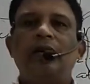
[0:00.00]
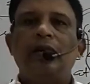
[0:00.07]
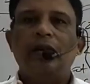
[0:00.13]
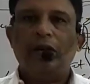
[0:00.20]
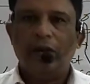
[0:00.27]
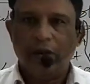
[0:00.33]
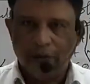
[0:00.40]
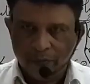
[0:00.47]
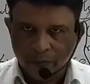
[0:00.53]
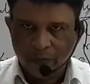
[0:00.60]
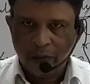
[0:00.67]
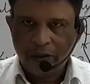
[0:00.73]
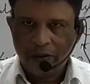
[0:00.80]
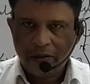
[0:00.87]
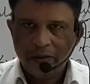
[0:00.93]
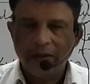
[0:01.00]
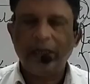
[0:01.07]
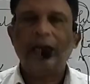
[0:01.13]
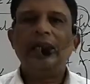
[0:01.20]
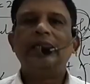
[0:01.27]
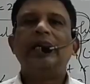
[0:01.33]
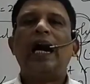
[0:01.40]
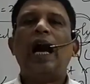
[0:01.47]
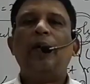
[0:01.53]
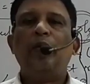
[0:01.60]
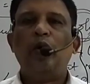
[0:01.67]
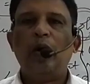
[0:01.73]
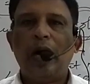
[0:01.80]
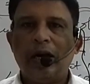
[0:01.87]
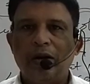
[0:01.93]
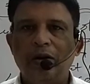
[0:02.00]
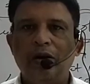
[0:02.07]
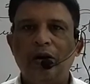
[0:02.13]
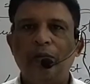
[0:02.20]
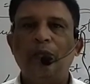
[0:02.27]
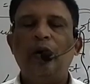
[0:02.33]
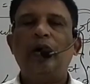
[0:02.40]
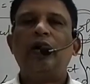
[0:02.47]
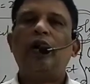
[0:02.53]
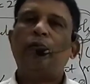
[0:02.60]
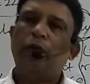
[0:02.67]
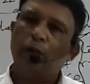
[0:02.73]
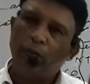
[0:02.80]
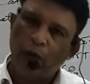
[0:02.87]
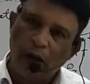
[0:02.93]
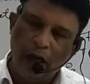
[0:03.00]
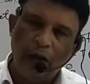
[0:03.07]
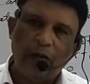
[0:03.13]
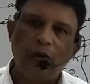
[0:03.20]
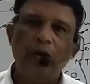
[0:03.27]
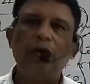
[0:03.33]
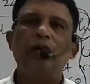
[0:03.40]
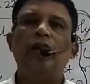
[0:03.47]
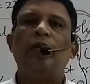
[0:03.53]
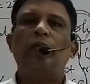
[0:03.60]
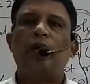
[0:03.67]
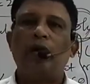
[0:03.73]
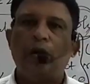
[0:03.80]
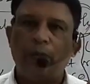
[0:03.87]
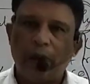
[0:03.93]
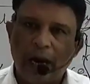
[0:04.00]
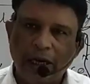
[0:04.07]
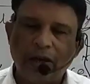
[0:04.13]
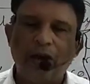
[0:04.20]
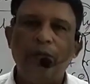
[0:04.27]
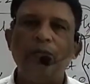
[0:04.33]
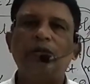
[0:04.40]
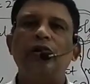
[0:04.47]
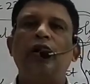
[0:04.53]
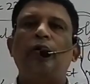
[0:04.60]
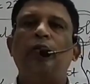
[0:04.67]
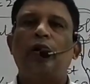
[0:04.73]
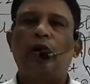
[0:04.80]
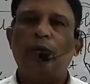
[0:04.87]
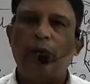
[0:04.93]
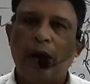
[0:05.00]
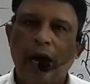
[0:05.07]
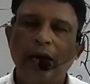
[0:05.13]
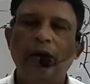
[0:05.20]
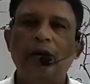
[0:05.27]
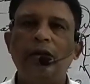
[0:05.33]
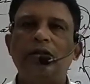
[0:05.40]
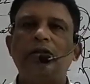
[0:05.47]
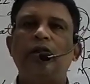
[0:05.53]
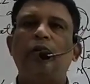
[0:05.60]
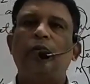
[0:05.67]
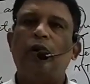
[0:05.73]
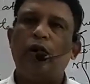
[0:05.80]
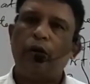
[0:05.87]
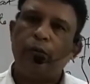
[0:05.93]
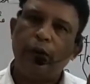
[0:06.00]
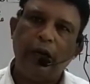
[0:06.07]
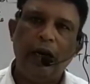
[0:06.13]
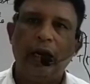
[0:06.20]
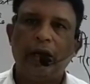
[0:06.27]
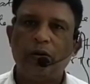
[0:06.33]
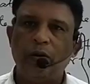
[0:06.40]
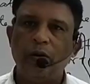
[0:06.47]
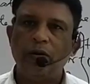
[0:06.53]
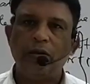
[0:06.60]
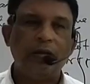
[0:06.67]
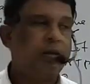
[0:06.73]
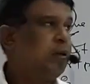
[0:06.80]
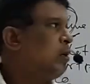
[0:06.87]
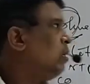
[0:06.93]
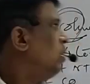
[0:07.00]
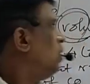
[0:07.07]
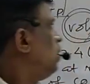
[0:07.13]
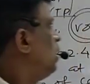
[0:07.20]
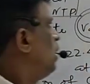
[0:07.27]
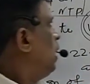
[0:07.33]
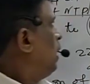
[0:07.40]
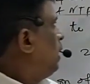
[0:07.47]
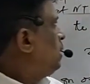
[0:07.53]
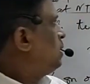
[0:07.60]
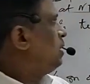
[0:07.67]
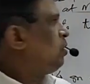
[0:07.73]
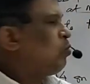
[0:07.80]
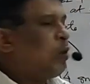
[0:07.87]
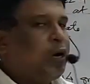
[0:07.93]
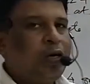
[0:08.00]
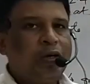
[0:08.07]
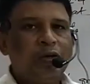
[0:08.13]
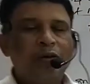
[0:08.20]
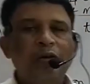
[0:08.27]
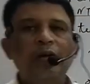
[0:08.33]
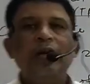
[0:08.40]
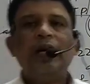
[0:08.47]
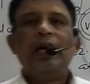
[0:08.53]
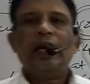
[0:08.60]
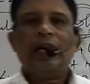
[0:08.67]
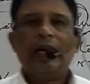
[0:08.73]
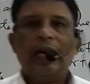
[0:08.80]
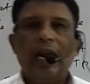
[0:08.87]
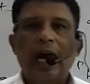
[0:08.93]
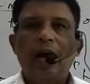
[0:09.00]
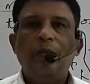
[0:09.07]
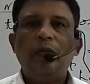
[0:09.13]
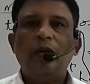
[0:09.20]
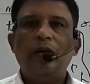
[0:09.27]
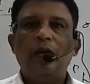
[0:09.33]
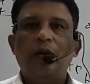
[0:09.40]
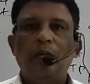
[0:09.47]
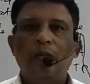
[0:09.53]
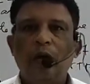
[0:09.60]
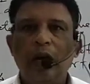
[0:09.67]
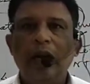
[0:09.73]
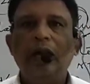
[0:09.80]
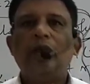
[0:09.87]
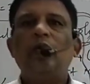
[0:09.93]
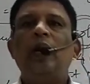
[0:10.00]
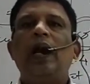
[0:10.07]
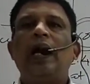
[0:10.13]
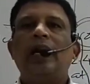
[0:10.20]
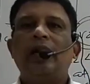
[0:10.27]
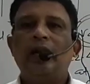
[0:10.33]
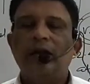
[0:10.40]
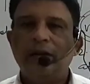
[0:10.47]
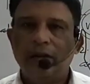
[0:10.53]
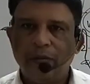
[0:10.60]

number, that is Avogadro number of molecule, number of atoms, number of ions, number of electrons is equal to gram molecular